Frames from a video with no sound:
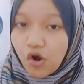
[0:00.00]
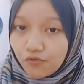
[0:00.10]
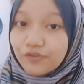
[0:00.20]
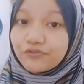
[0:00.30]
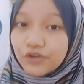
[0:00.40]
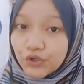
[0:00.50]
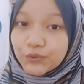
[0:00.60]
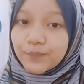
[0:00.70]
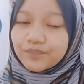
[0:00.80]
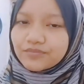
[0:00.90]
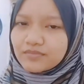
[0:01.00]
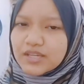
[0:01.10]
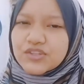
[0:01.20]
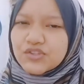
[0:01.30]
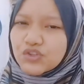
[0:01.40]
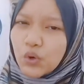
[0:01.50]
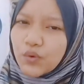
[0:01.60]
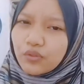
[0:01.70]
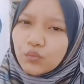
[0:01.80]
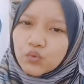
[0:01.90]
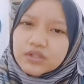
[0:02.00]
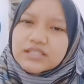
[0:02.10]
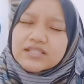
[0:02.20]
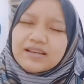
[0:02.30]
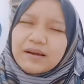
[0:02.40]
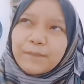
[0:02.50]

overview, so it won't